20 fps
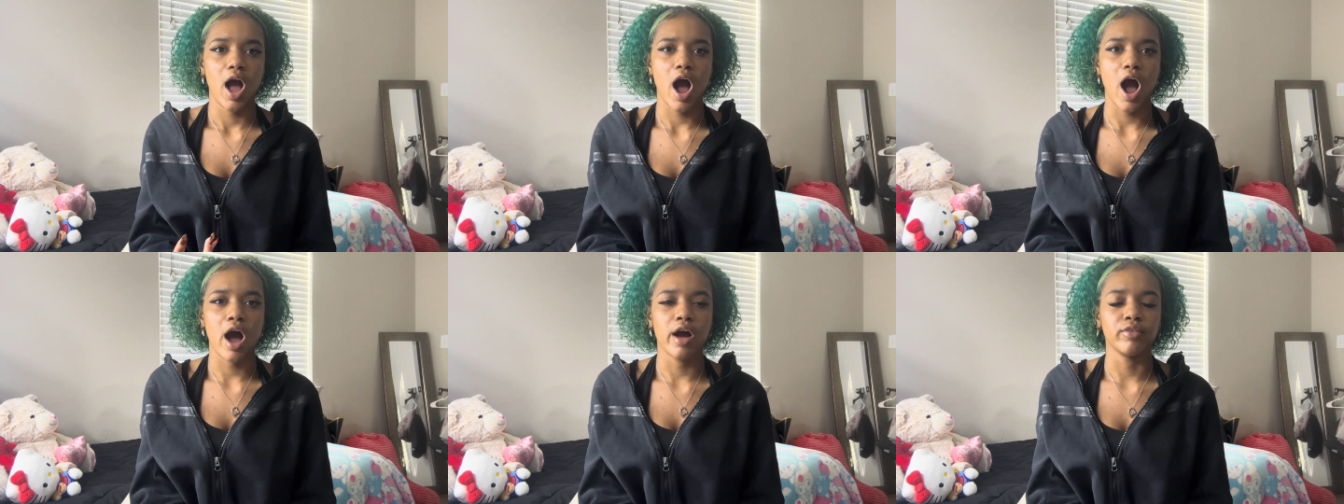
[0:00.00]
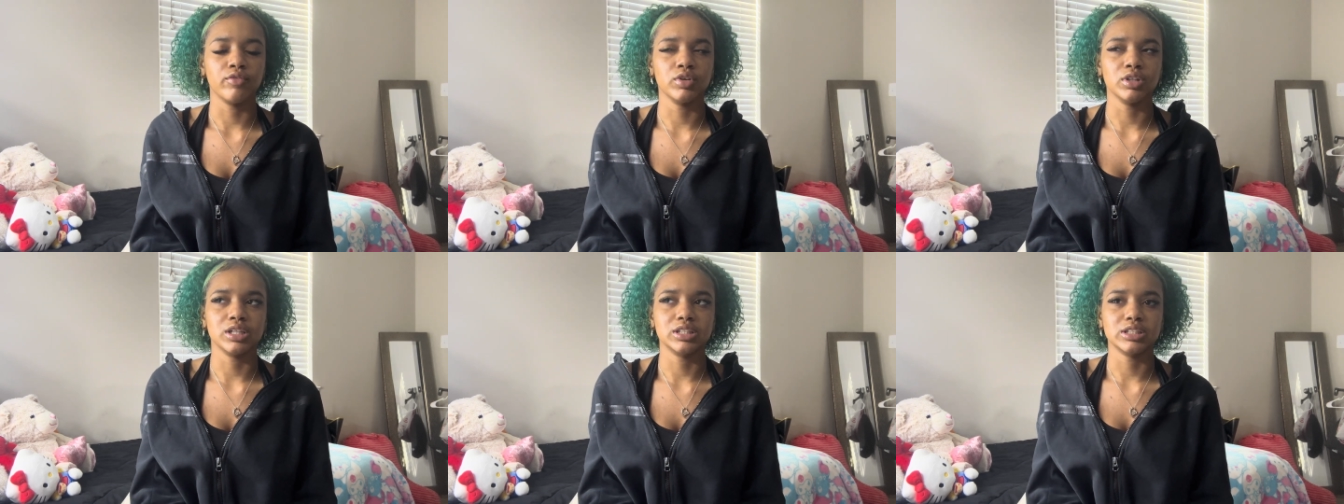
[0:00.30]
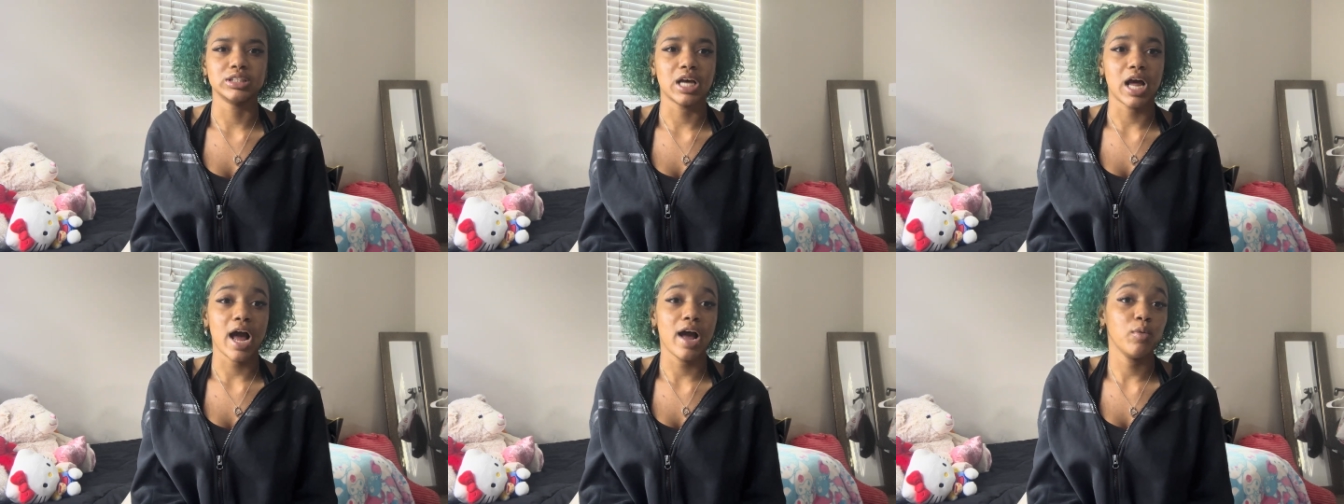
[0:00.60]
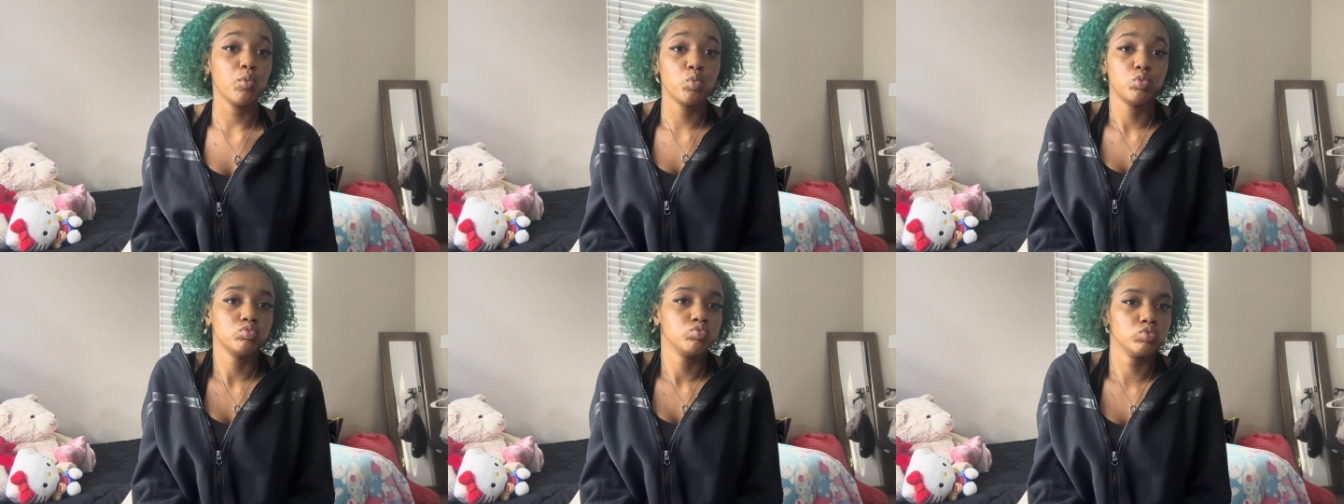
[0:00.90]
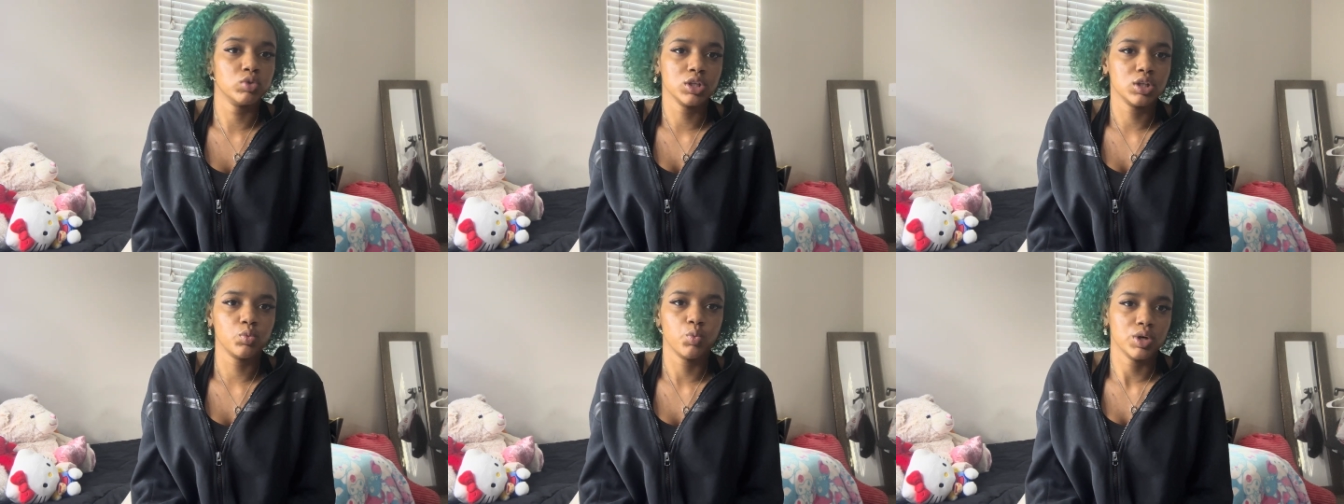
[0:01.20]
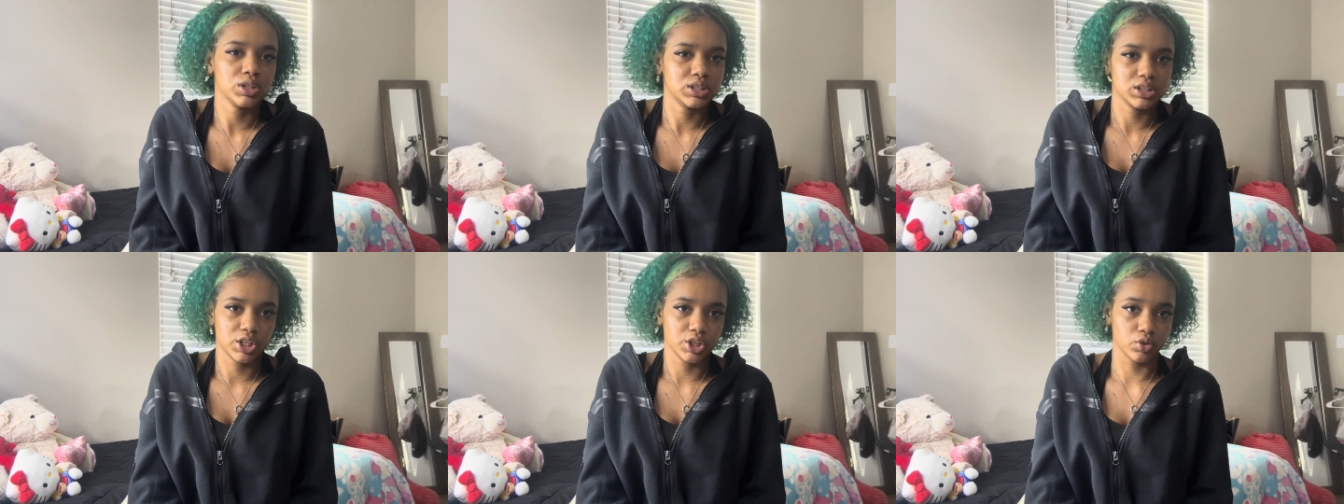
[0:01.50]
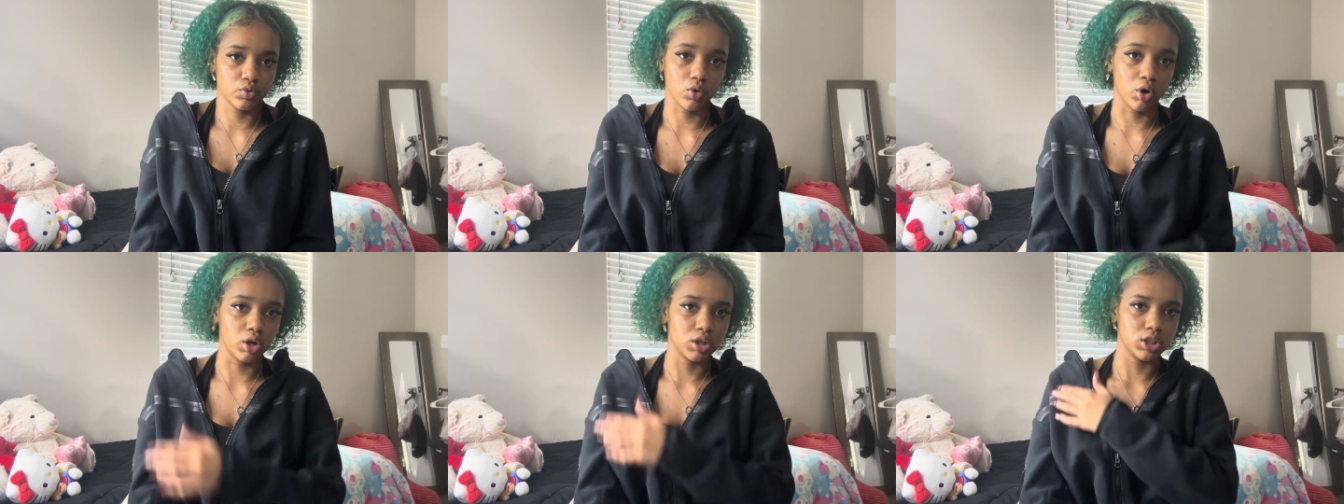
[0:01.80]
I realized that I really wasn't in the
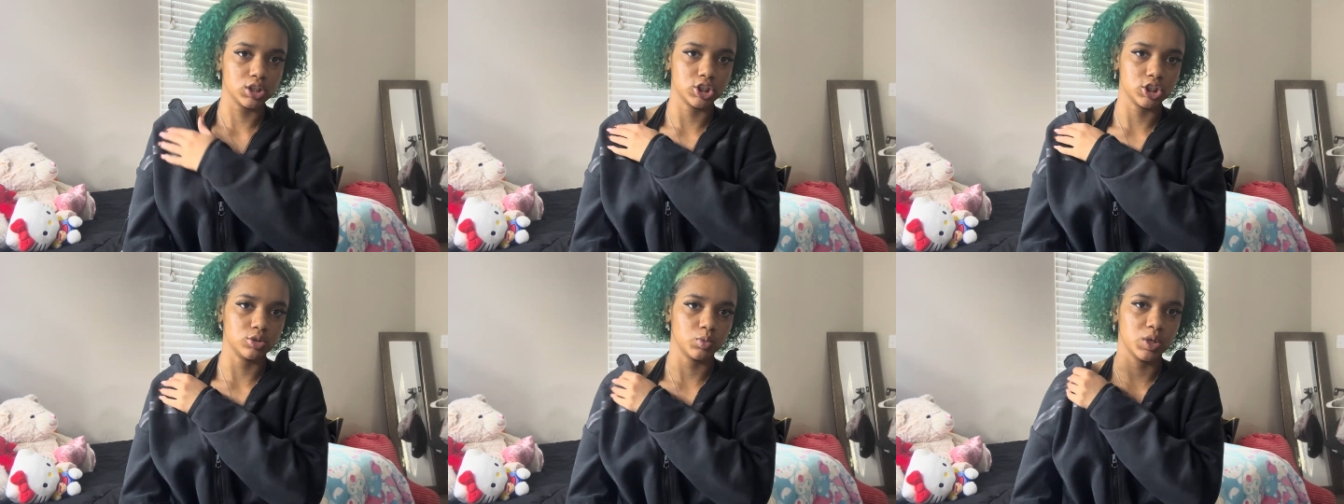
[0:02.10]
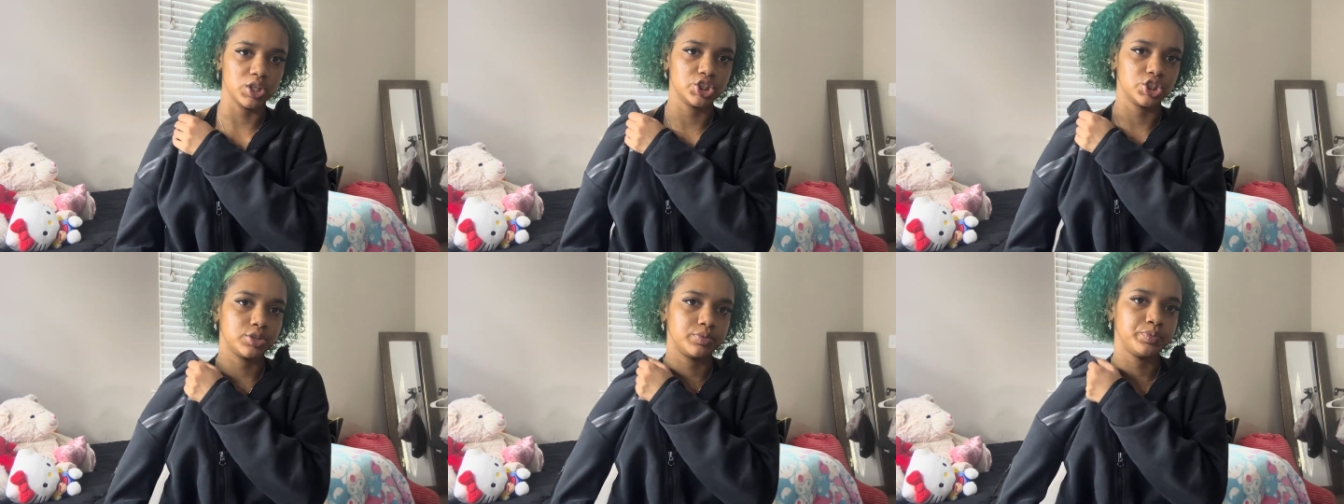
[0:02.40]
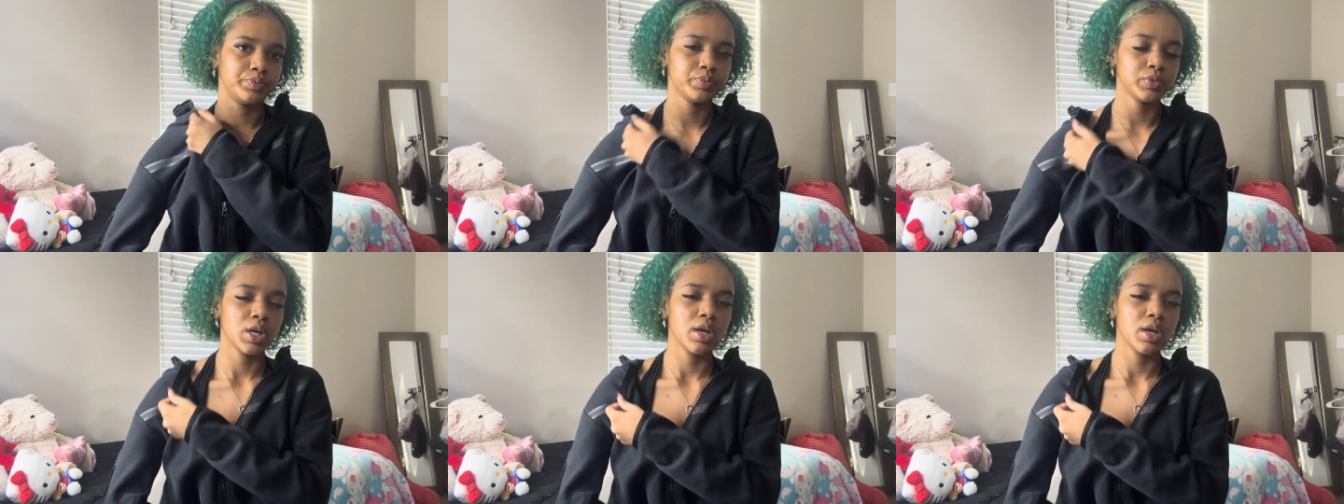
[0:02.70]
wrong in the situation.